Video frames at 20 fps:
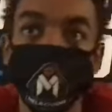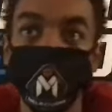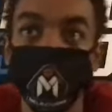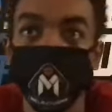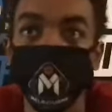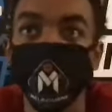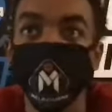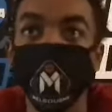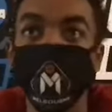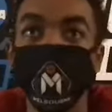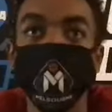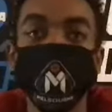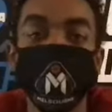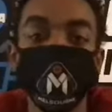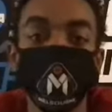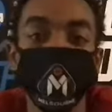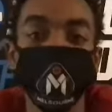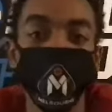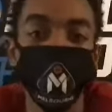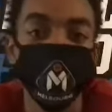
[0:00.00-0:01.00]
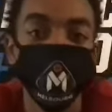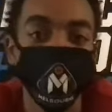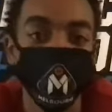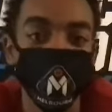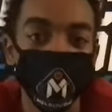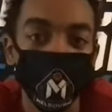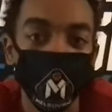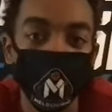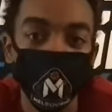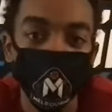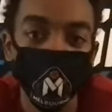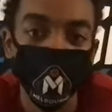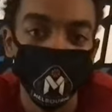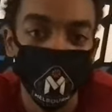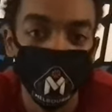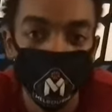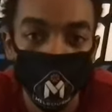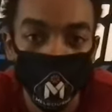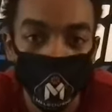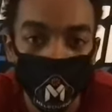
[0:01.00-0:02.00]
I know the Edwards guy was there, the
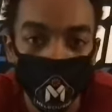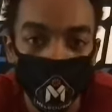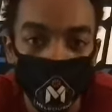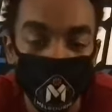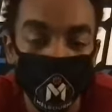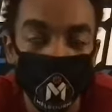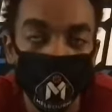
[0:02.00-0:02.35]
two guard.